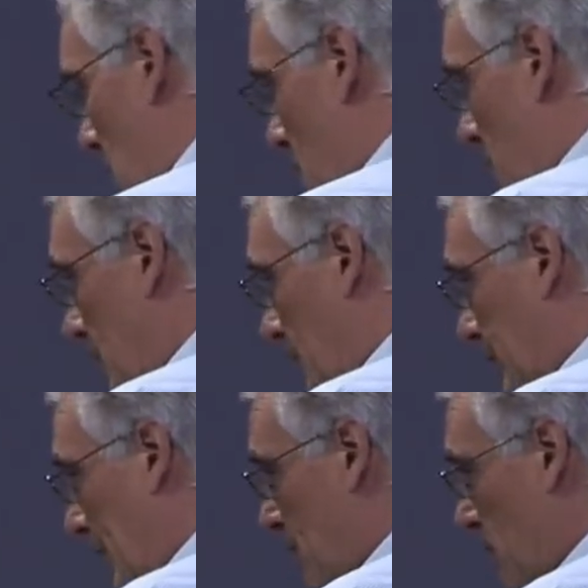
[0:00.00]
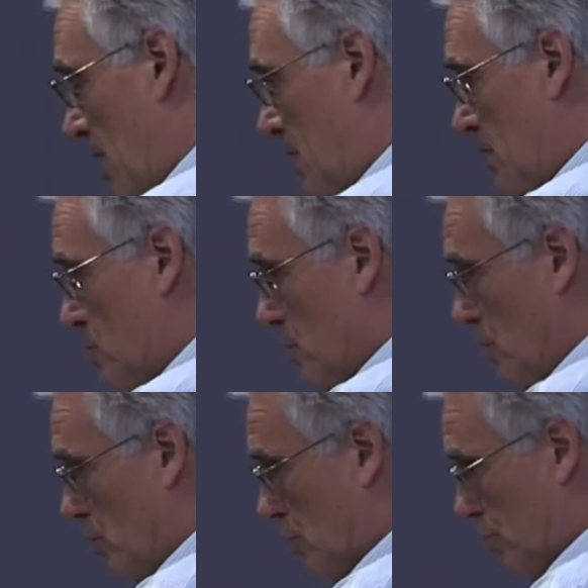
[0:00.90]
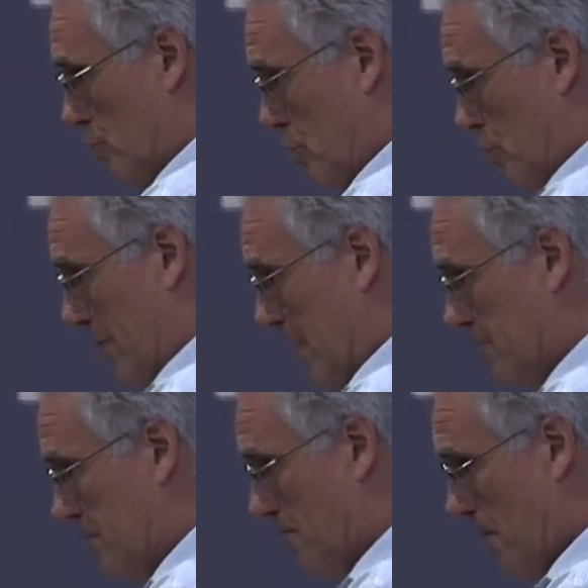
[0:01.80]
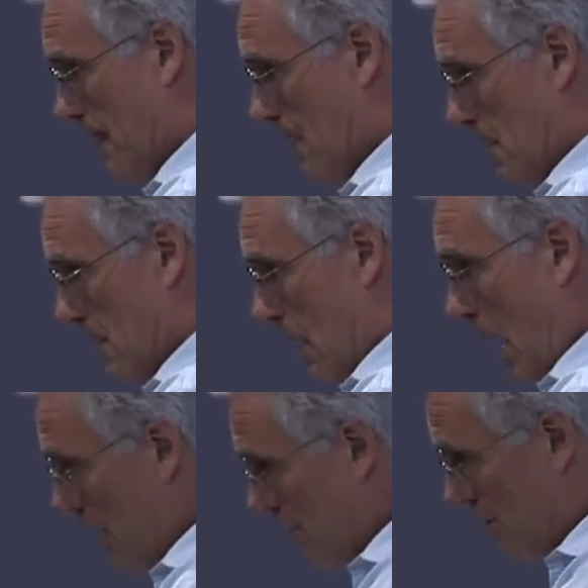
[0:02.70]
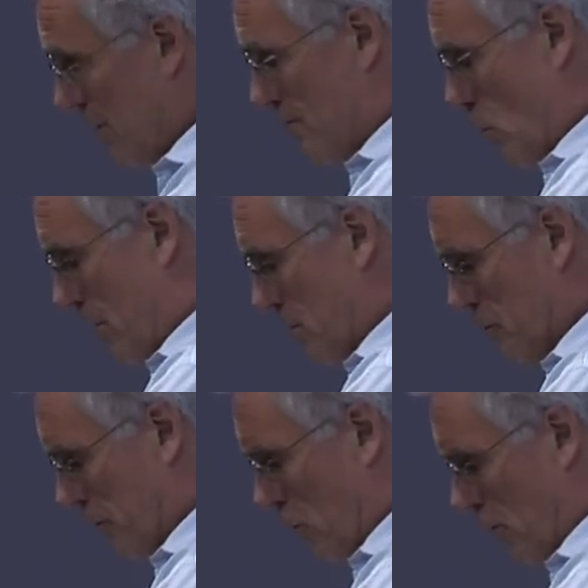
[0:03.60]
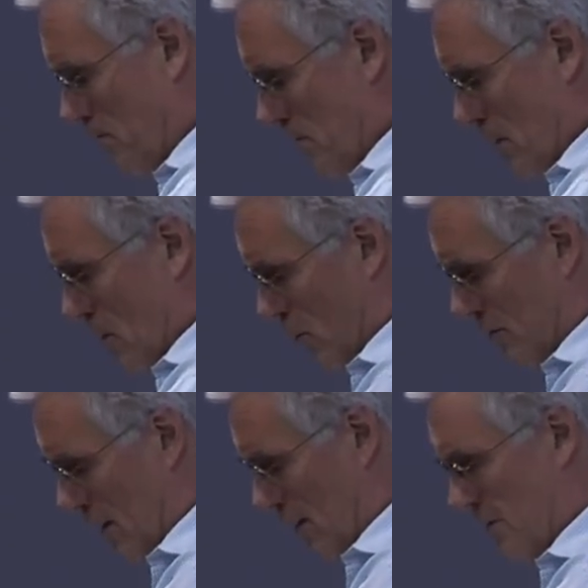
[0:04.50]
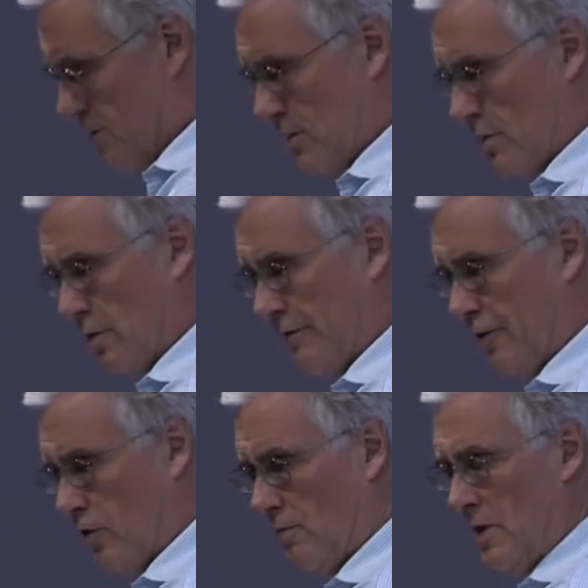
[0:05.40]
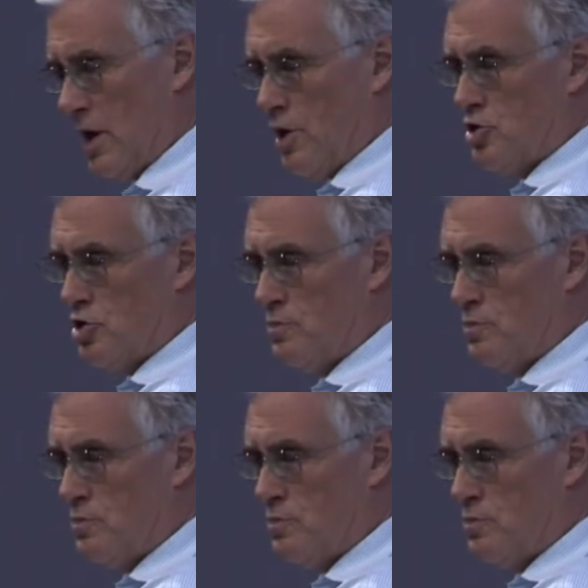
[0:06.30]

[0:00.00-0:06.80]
They can lend money to consumers, either in a mortgage form or in an unsecured form, to